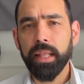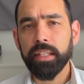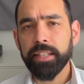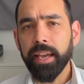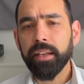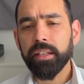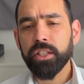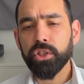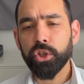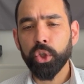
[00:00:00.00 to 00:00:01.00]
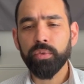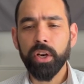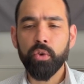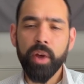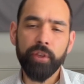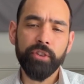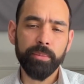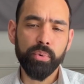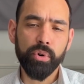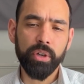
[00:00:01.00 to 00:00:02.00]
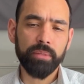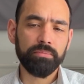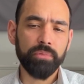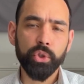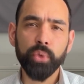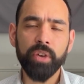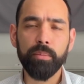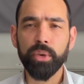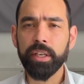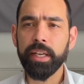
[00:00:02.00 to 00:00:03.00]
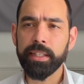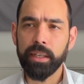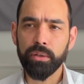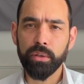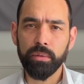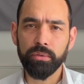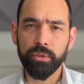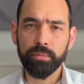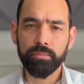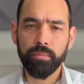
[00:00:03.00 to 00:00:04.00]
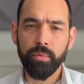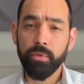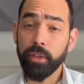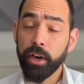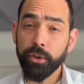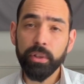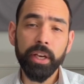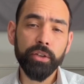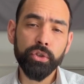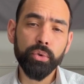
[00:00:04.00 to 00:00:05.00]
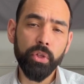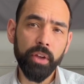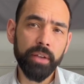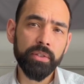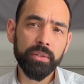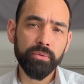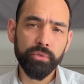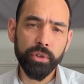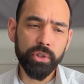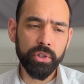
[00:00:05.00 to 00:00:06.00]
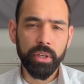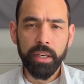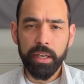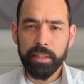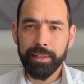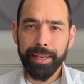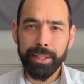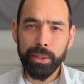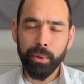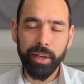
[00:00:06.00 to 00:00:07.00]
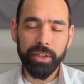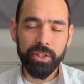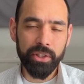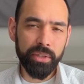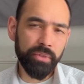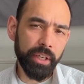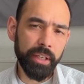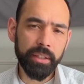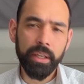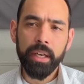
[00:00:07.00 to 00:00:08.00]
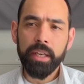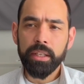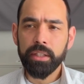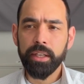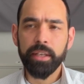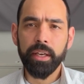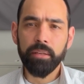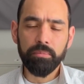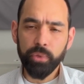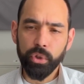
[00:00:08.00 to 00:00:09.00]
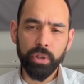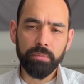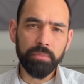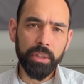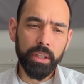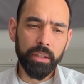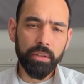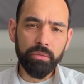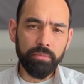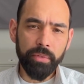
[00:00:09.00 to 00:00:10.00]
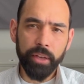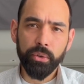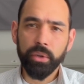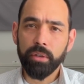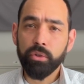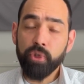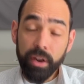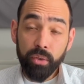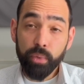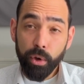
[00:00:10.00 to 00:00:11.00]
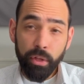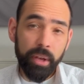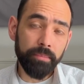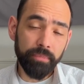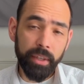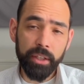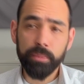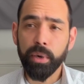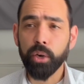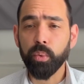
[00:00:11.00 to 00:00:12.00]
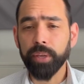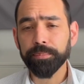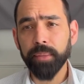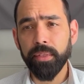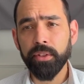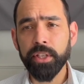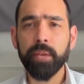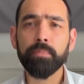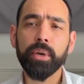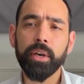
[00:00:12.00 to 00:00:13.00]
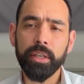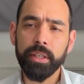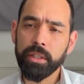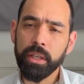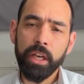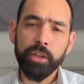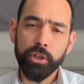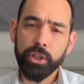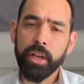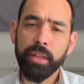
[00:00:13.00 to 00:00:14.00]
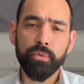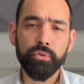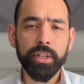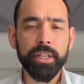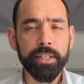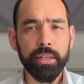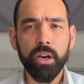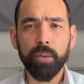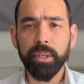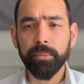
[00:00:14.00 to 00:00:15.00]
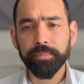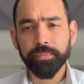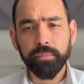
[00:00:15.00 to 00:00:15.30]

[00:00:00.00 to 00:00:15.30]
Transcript: Second is a Schufa credit report, Schufa Bonitätsauskunft. There you'll get 2 things. First is a nice looking certificate stating your that you are credit worthy. That is part one. And the second part is just like the free data copy,